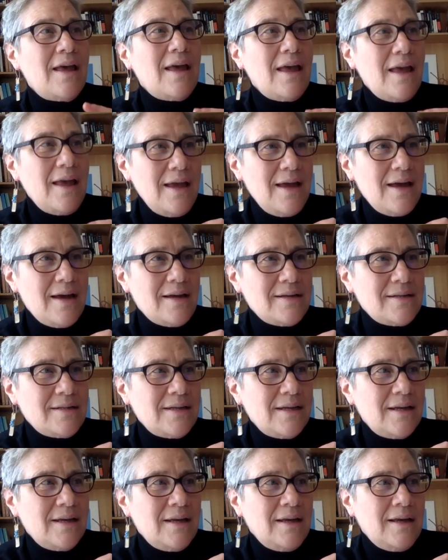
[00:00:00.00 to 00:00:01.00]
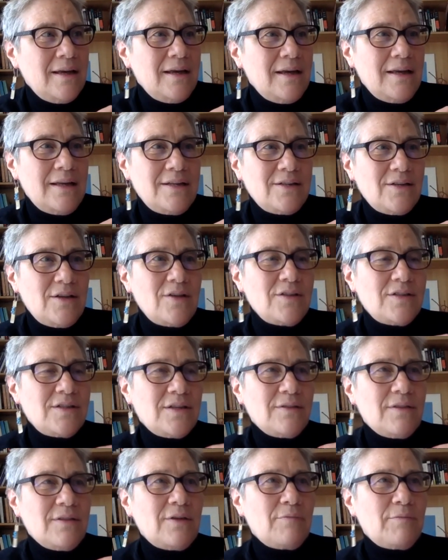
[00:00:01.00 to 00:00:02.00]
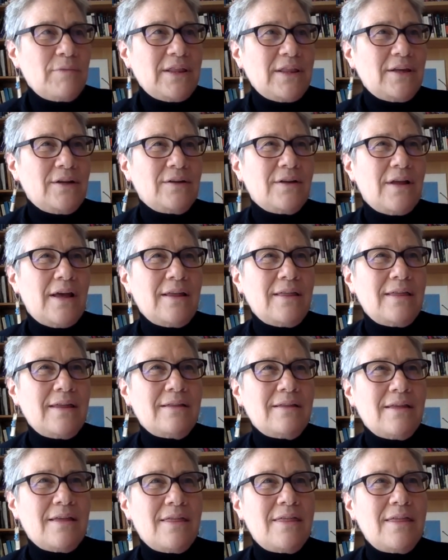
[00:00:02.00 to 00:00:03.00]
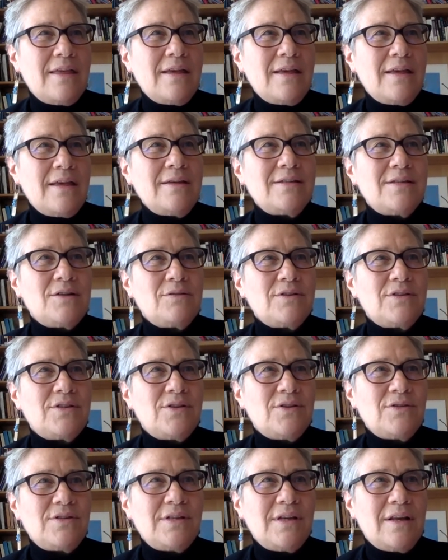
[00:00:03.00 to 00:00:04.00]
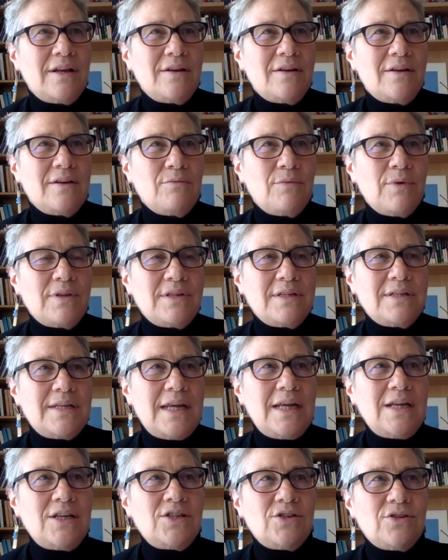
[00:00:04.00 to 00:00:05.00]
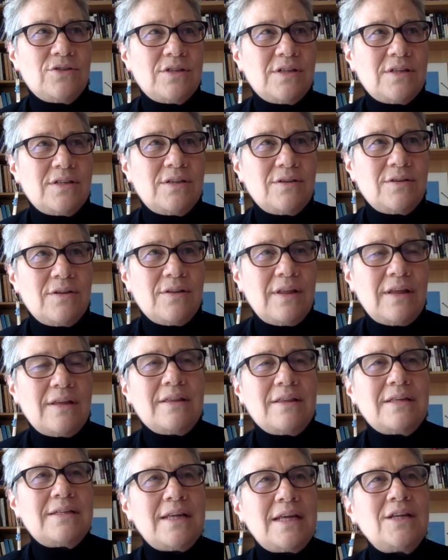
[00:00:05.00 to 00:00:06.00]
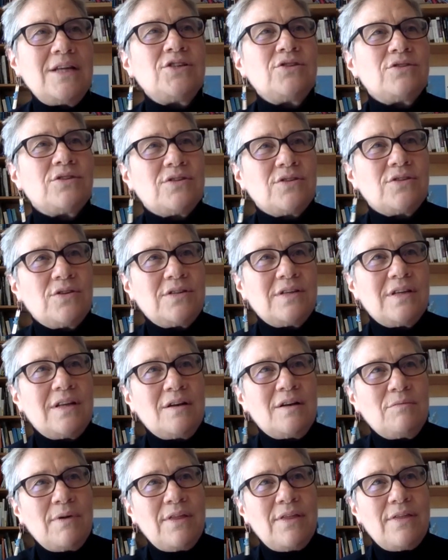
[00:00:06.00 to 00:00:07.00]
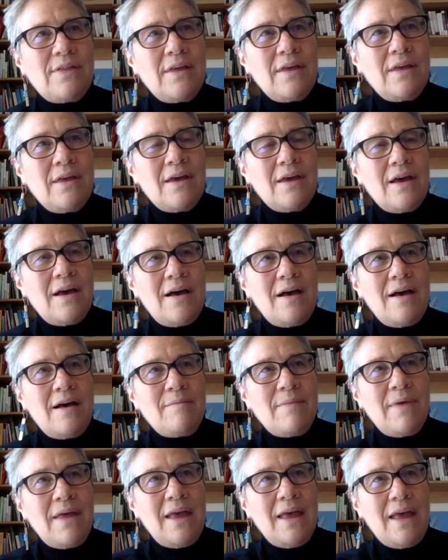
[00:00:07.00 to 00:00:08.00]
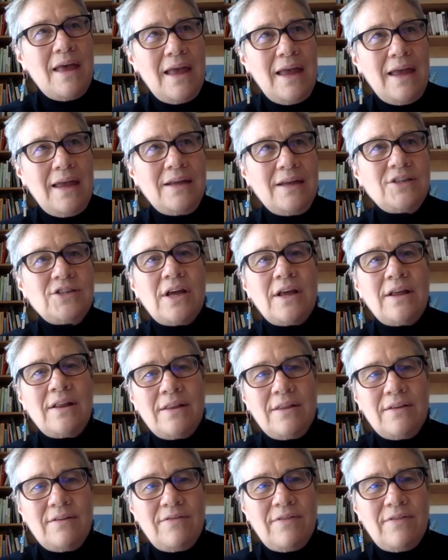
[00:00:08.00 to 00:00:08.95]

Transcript: and it is also there. But there, I think the things that are associated with dangers, the dangers associated with um, age and the